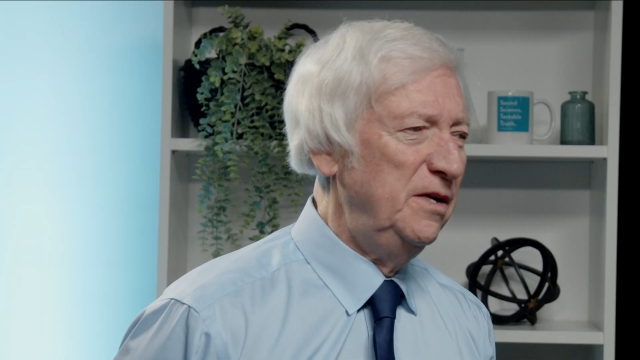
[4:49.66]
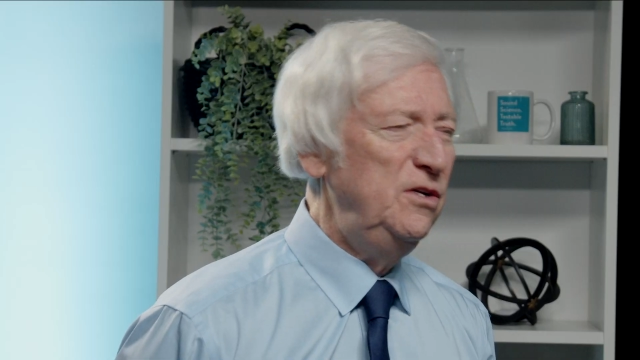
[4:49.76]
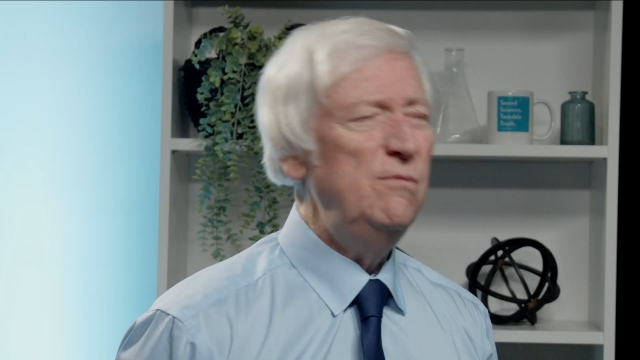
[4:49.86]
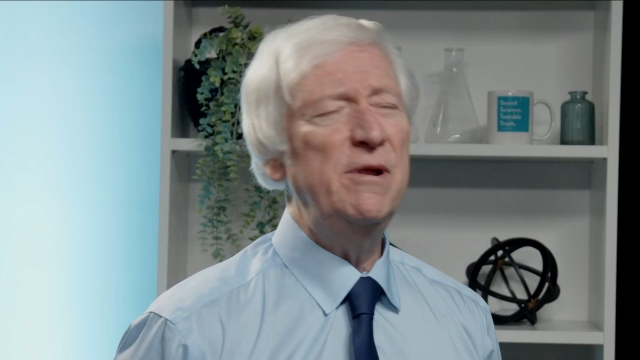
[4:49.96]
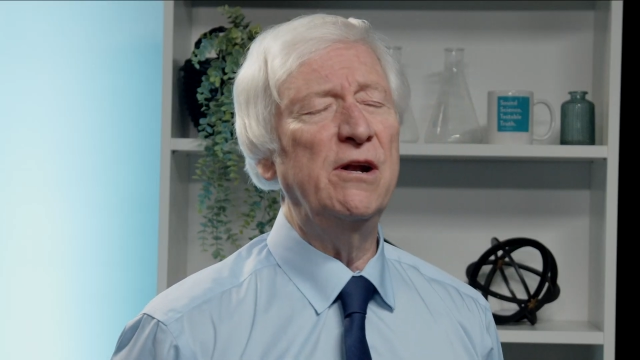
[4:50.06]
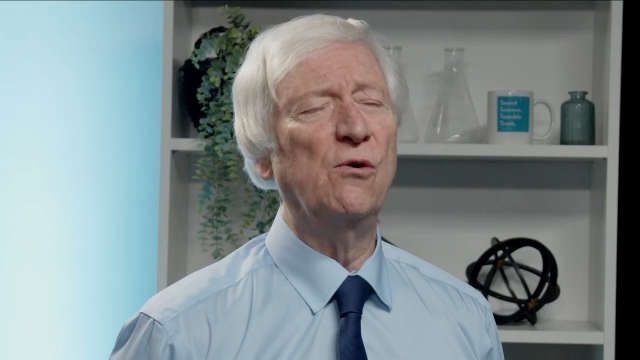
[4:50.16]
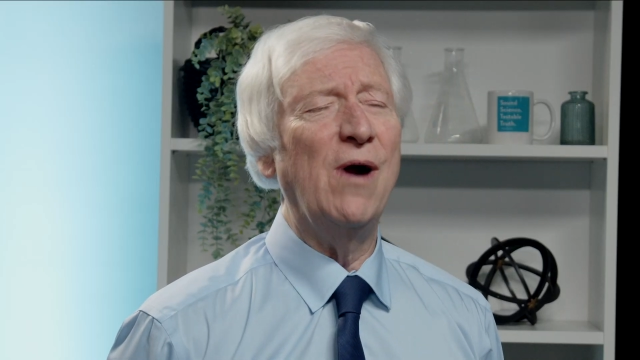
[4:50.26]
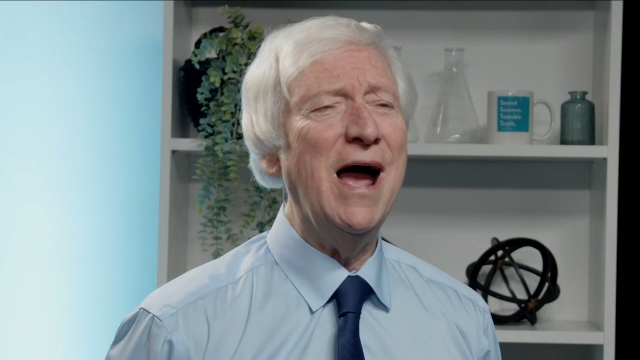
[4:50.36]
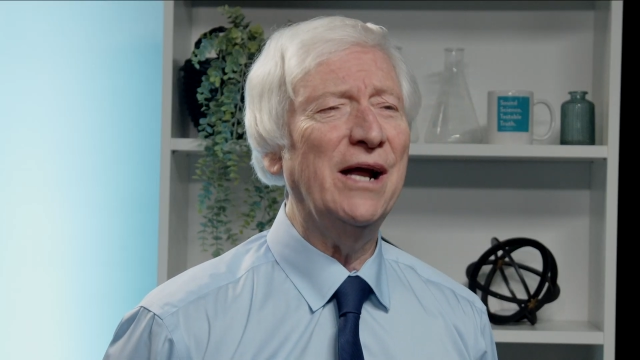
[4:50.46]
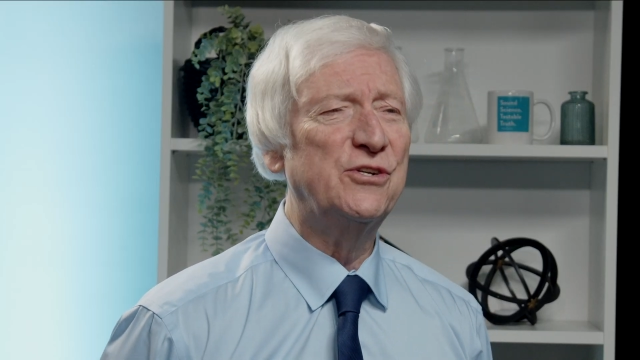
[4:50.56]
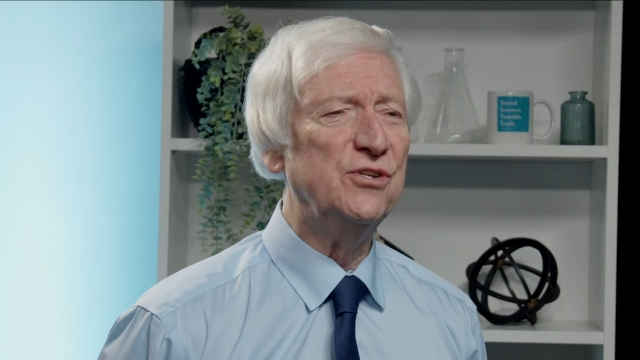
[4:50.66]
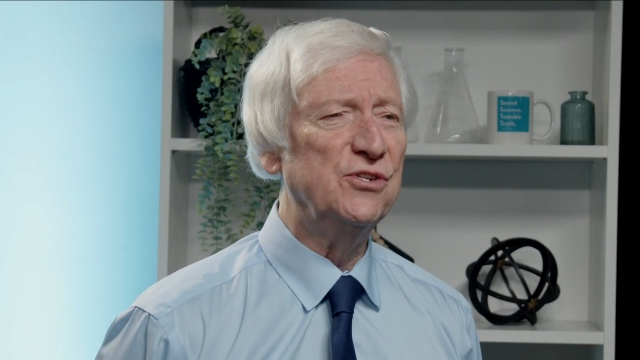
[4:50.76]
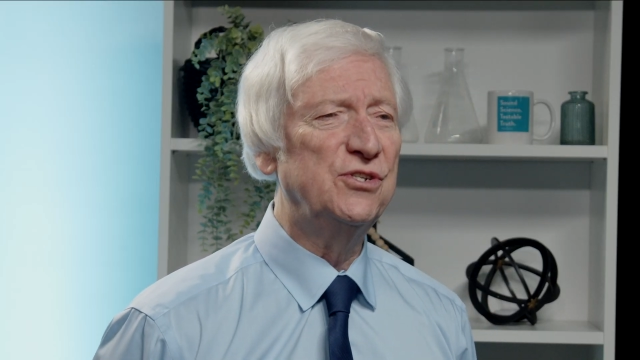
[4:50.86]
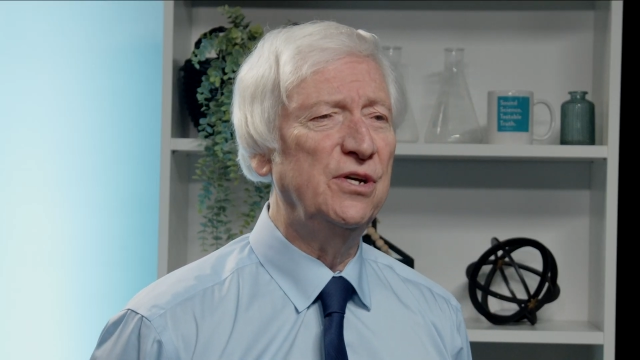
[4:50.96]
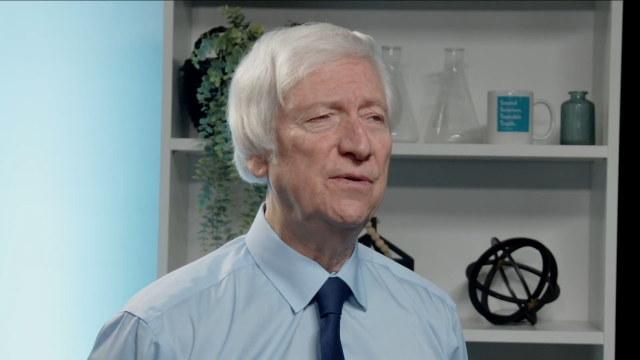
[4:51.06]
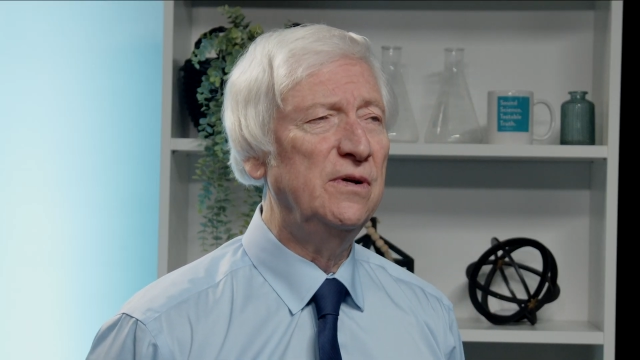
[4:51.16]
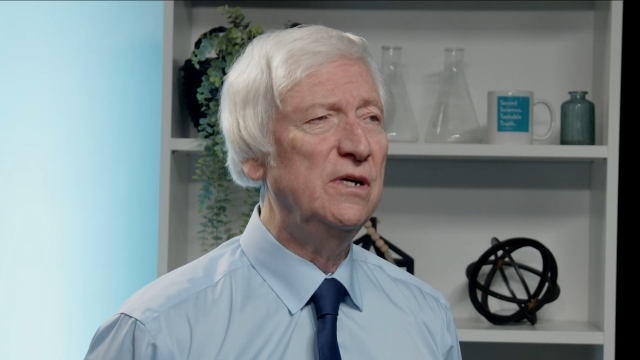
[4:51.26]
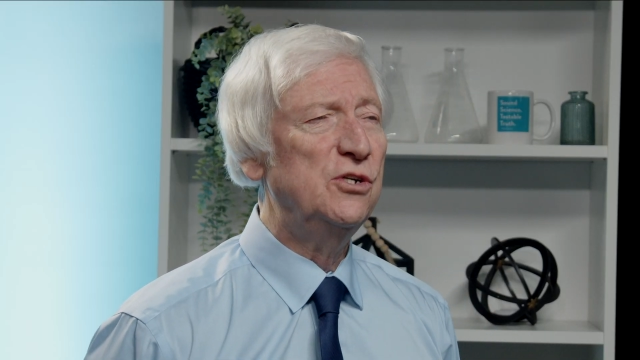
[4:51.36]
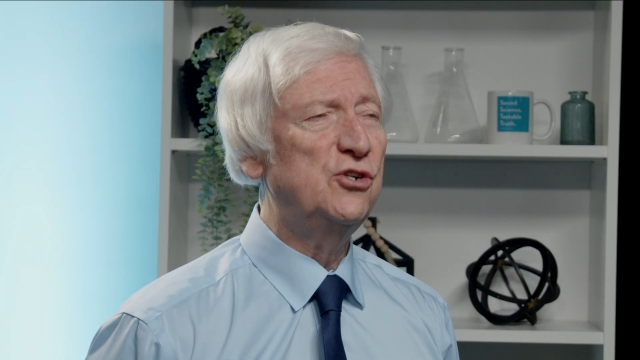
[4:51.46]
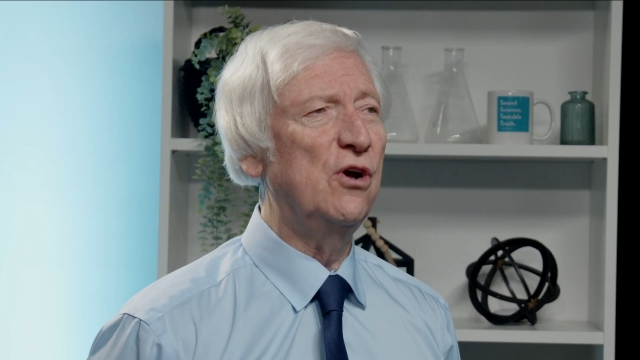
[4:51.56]
Human interactions
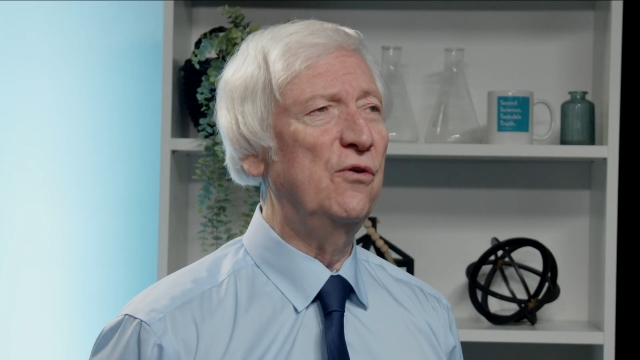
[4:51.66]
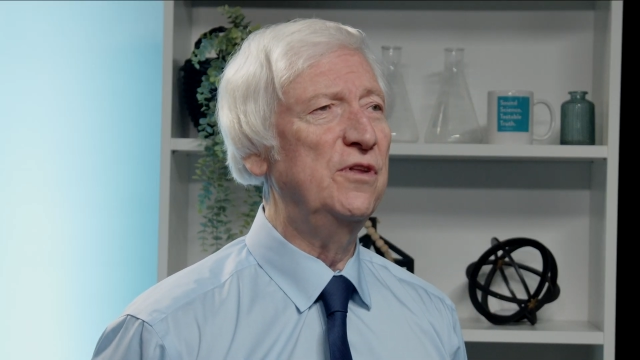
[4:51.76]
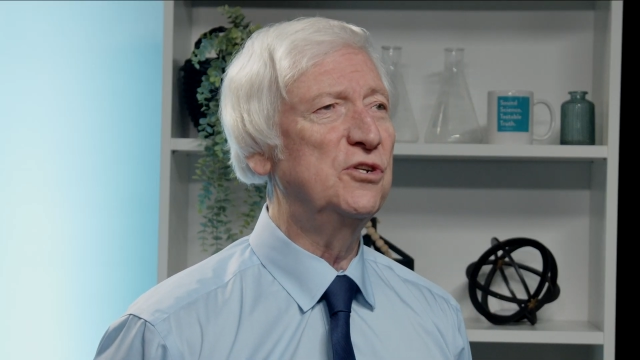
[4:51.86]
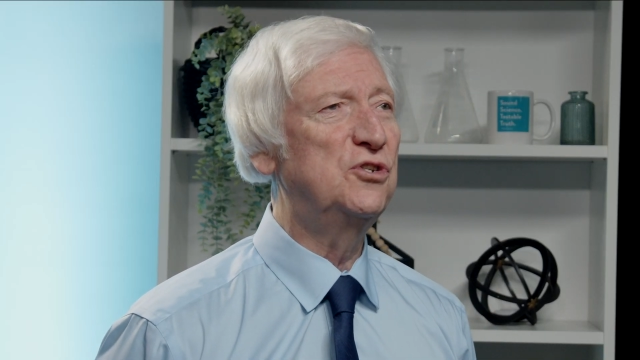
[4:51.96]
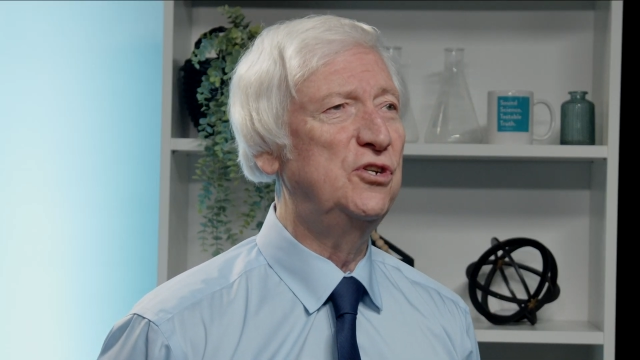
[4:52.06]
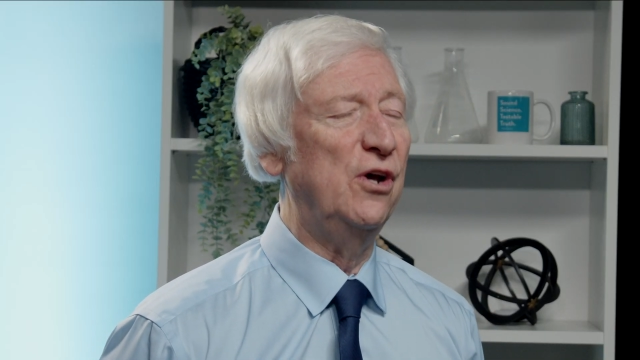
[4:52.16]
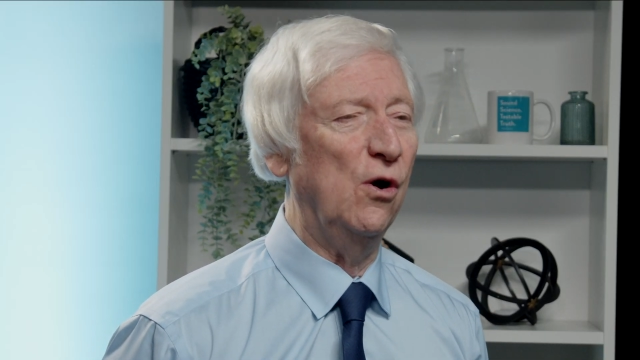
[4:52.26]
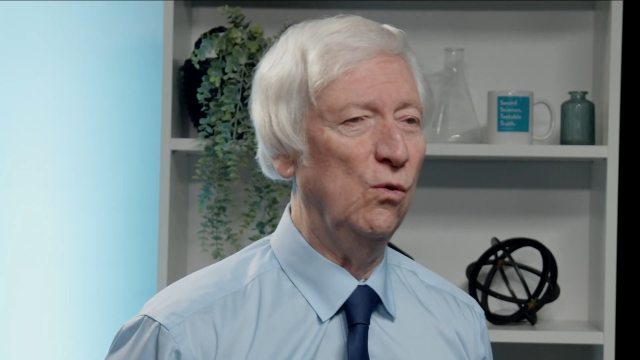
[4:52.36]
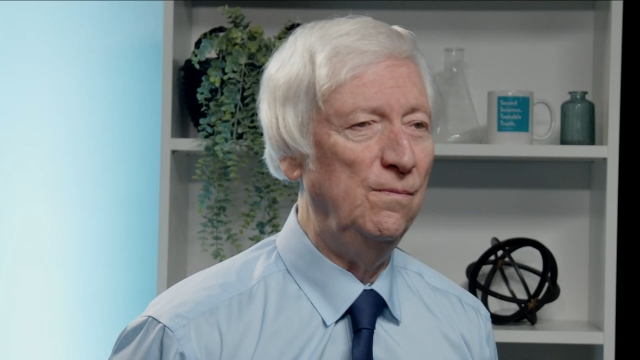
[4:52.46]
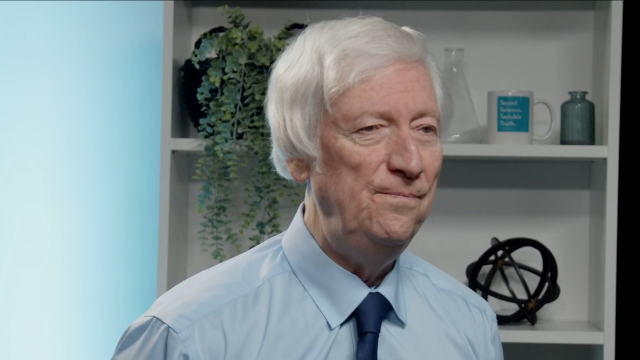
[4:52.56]
show this too.